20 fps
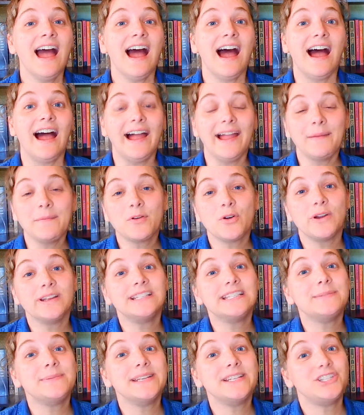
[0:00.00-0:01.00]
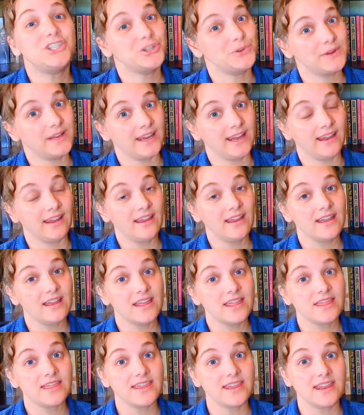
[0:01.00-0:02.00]
I'm going to be doing
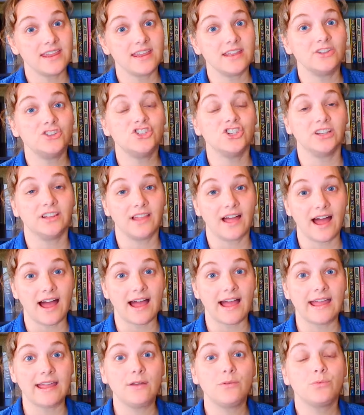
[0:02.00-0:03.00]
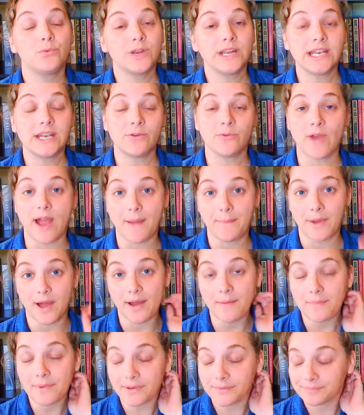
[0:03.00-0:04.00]
the July reading
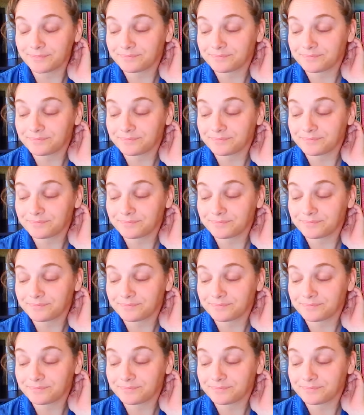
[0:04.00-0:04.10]
wrap-up,